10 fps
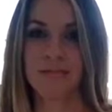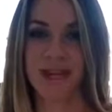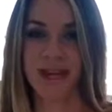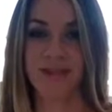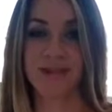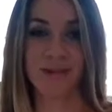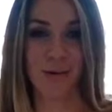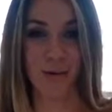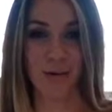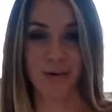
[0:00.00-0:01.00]
like I have a
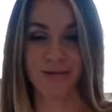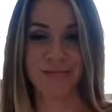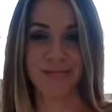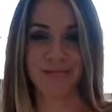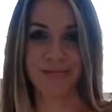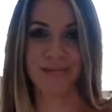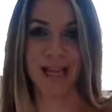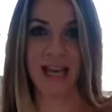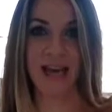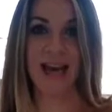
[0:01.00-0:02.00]
soul cold,
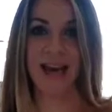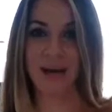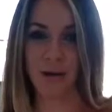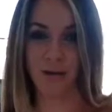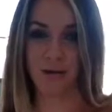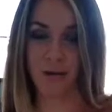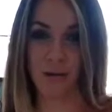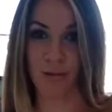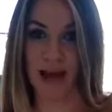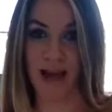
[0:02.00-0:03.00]
I know it'll go
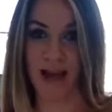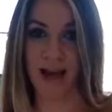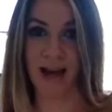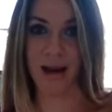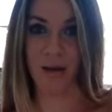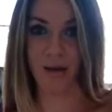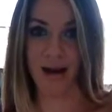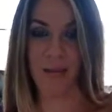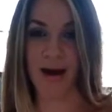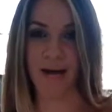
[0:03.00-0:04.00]
away and I know I'll
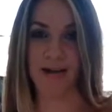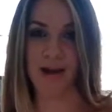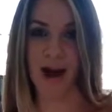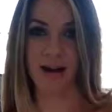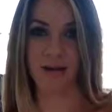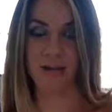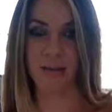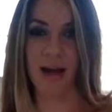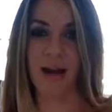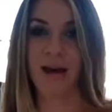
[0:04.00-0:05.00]
get back on track.
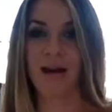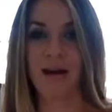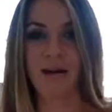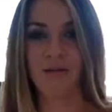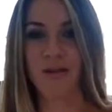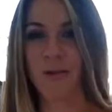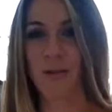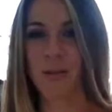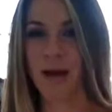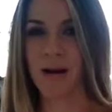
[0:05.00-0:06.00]
For
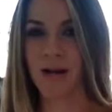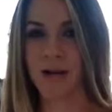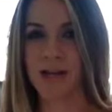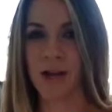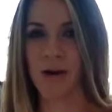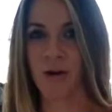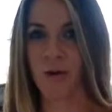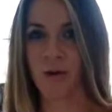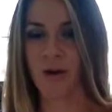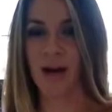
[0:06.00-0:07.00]
women,
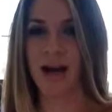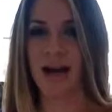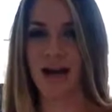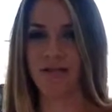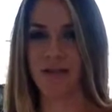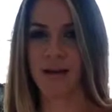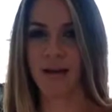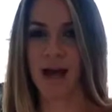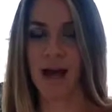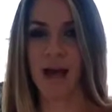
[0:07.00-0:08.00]
also, I feel
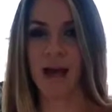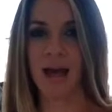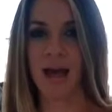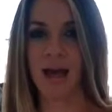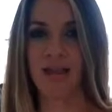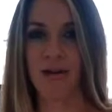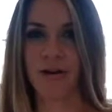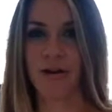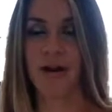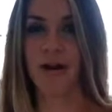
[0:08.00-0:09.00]
like
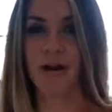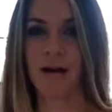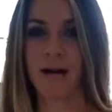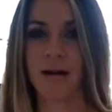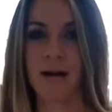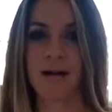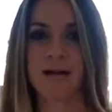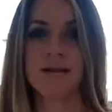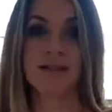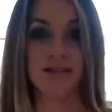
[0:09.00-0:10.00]
there are
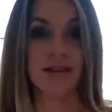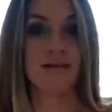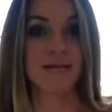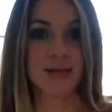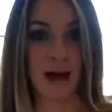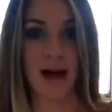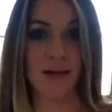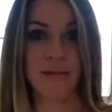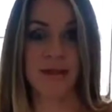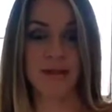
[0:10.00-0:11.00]
different
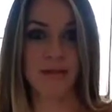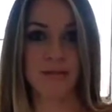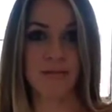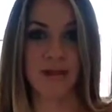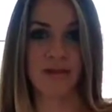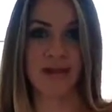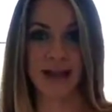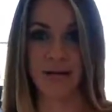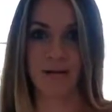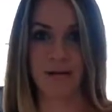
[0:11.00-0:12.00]
times, different
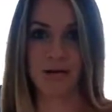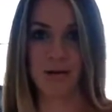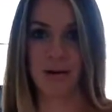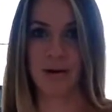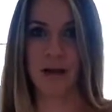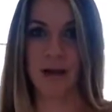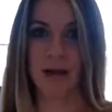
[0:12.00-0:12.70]
cycles, or